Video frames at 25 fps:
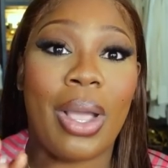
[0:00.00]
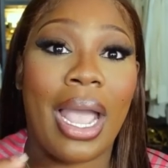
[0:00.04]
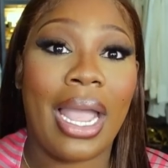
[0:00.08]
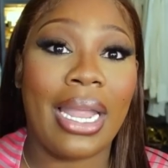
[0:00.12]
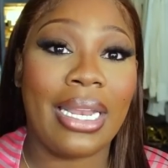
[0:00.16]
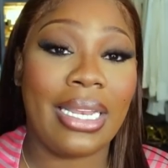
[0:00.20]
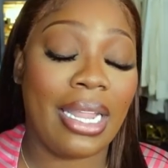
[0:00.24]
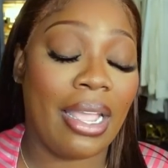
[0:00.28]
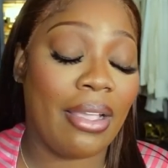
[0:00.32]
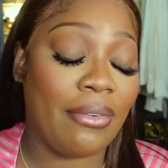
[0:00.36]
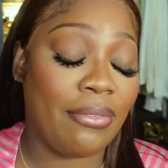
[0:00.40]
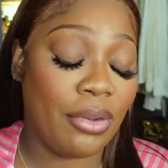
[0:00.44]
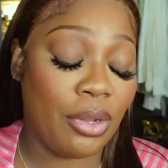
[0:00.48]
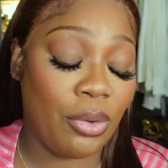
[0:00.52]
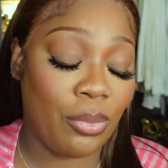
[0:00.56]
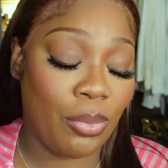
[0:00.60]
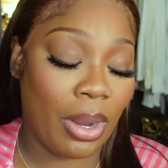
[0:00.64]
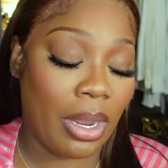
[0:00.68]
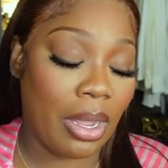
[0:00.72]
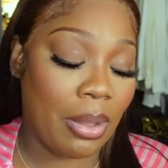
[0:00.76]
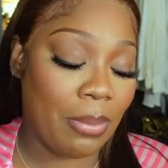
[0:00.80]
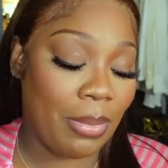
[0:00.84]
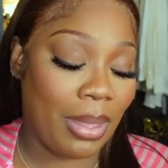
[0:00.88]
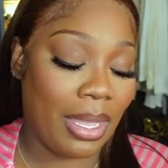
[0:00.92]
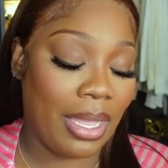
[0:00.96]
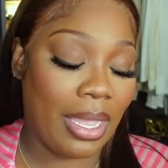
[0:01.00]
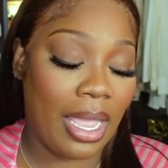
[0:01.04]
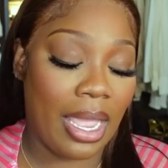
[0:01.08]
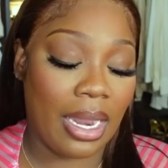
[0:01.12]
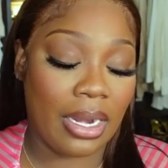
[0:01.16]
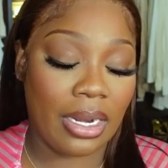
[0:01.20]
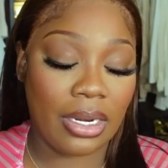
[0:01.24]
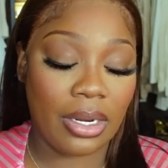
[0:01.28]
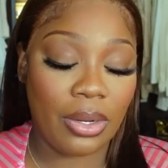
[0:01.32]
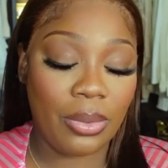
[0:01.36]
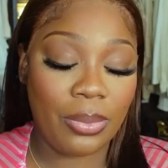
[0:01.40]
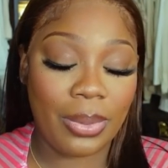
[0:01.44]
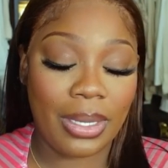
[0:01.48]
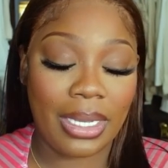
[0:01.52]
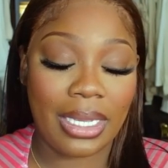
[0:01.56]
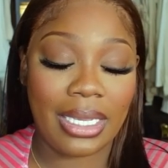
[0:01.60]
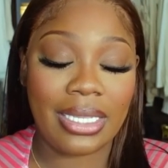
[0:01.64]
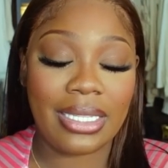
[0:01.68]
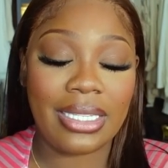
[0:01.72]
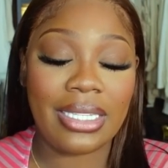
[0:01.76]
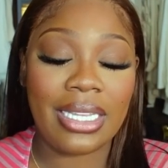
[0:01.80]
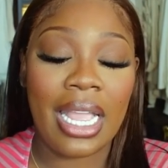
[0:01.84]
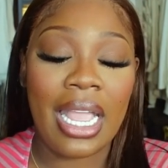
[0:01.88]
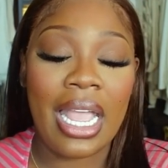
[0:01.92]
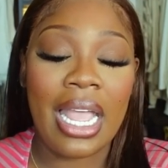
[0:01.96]
I definitely recommend Ana
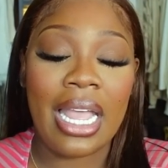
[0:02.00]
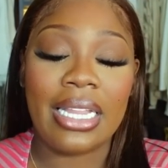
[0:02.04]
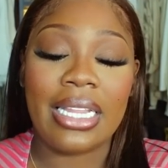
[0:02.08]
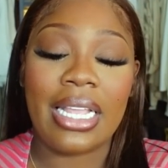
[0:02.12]
Luisa.